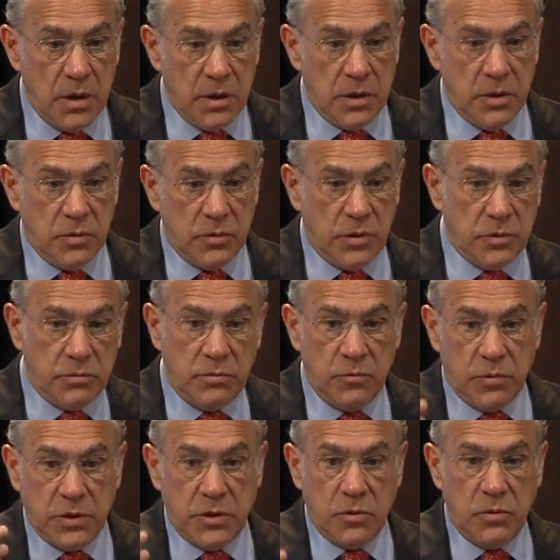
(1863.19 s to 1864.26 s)

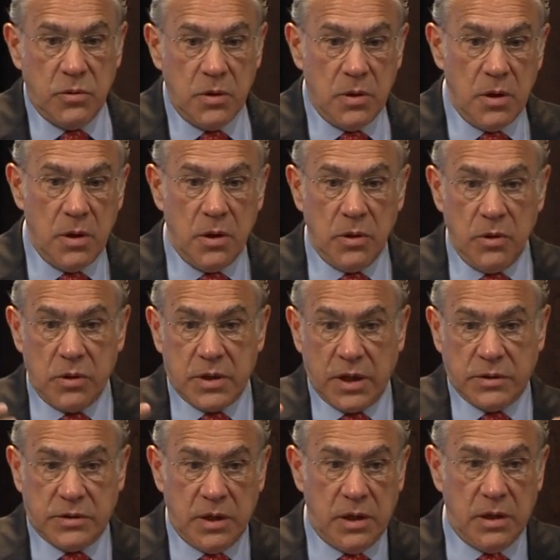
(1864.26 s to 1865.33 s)
when you look
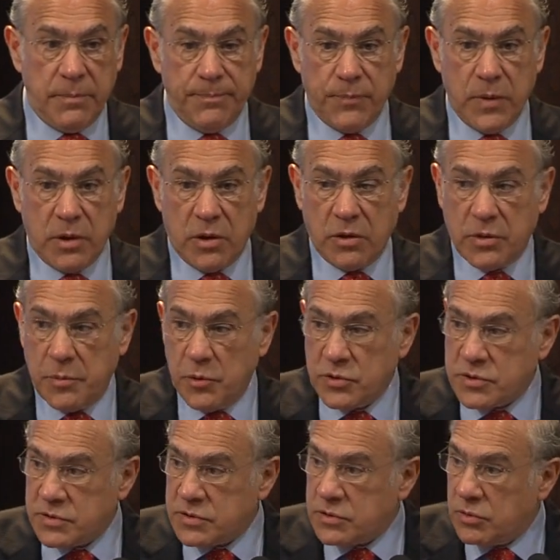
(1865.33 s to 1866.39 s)
at the
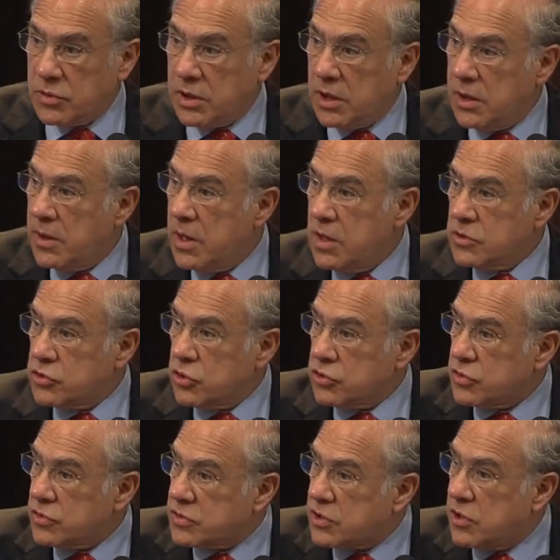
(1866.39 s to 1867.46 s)
contributions to the
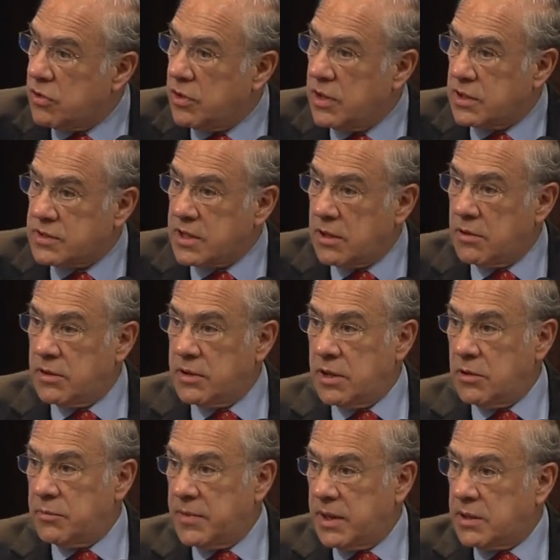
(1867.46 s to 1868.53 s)
Social Security, et cetera,
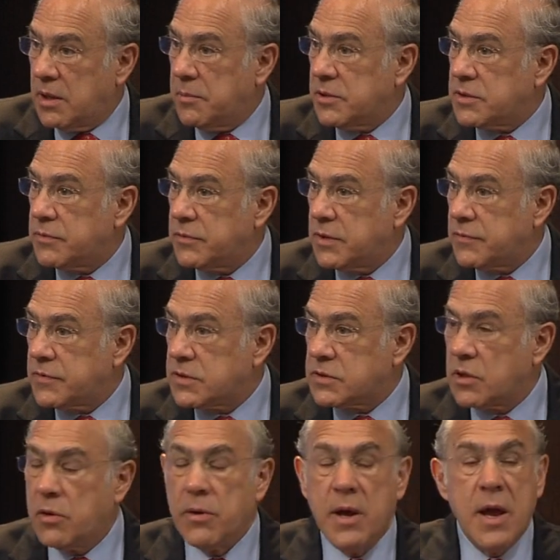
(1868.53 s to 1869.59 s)
they don't make that much of a difference.
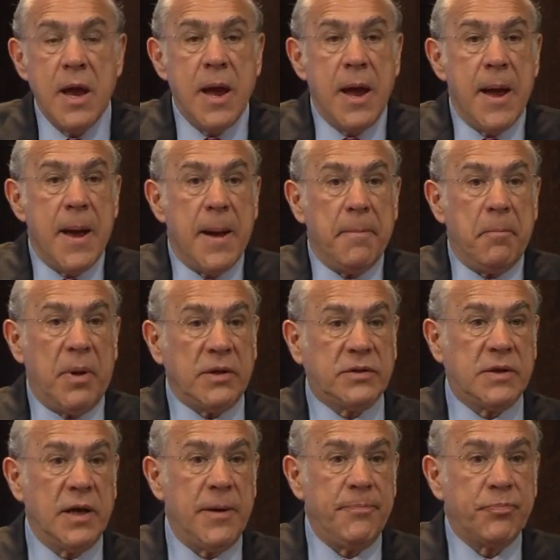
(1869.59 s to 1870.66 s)
So,
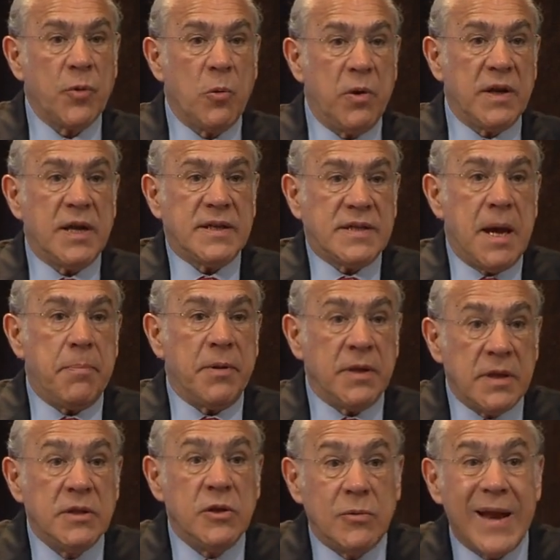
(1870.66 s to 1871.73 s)
but what has
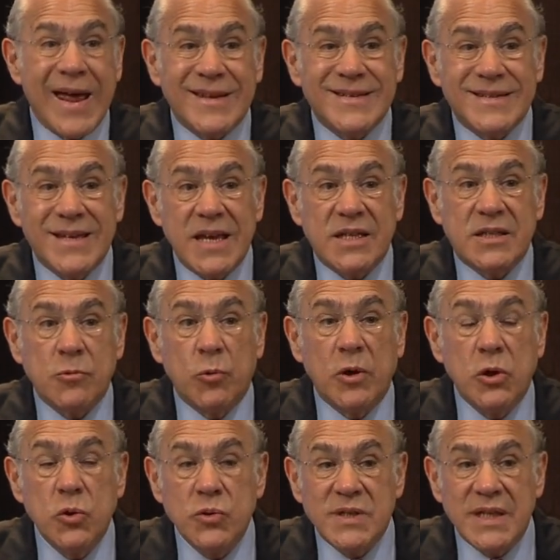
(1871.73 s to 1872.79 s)
happened? In the United States,
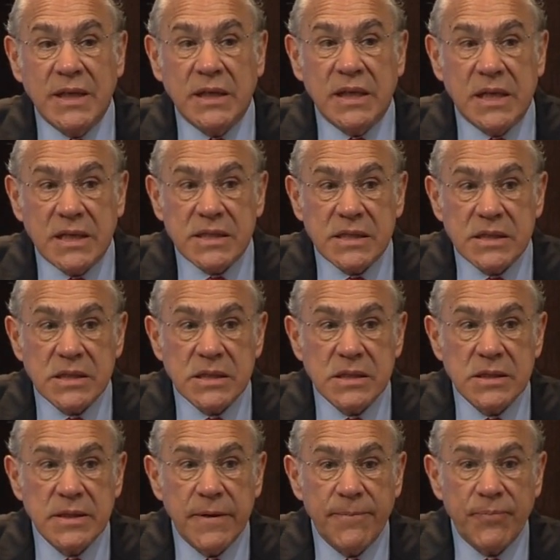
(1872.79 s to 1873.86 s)
we're losing this.
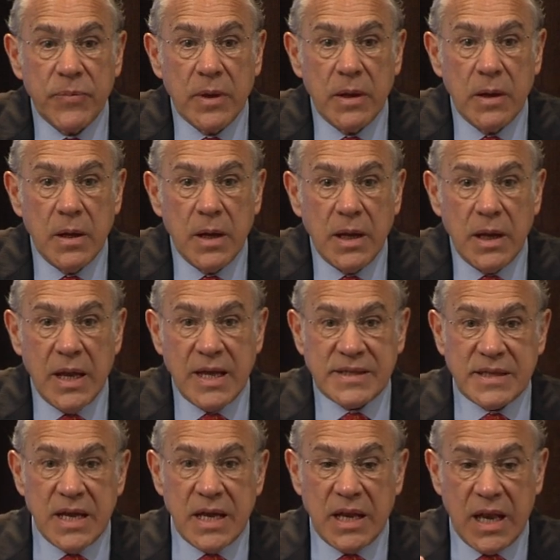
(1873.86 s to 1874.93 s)

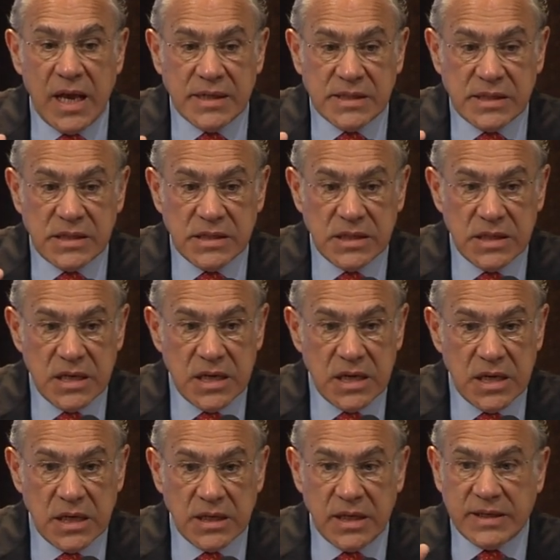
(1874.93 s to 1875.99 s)
Less and less,
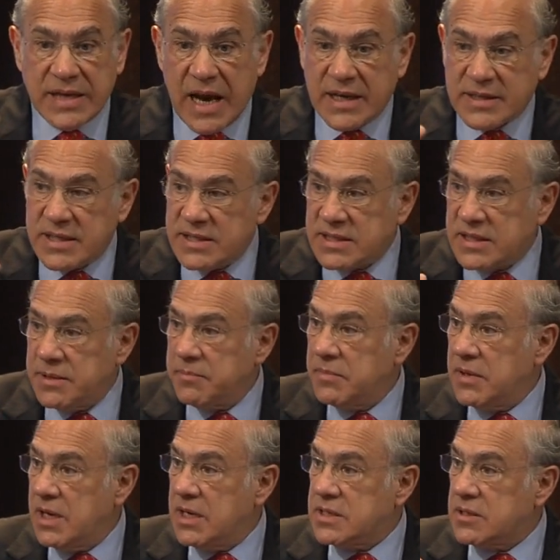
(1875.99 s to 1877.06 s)
the tax
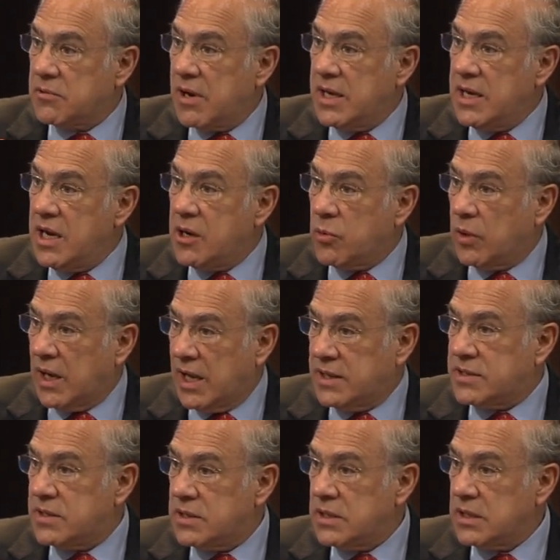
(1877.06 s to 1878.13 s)
system is a great
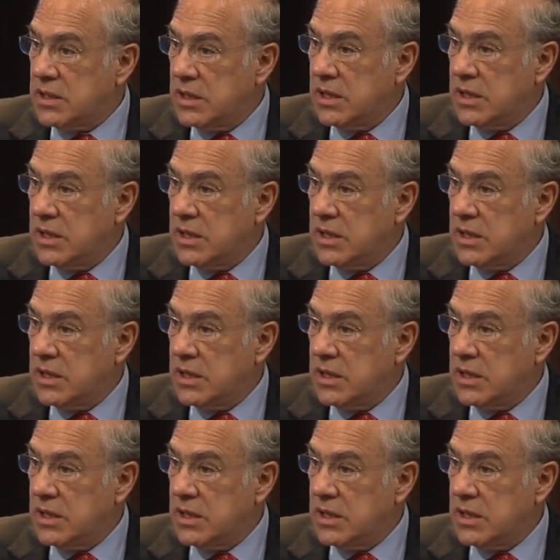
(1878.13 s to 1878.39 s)
equalizer.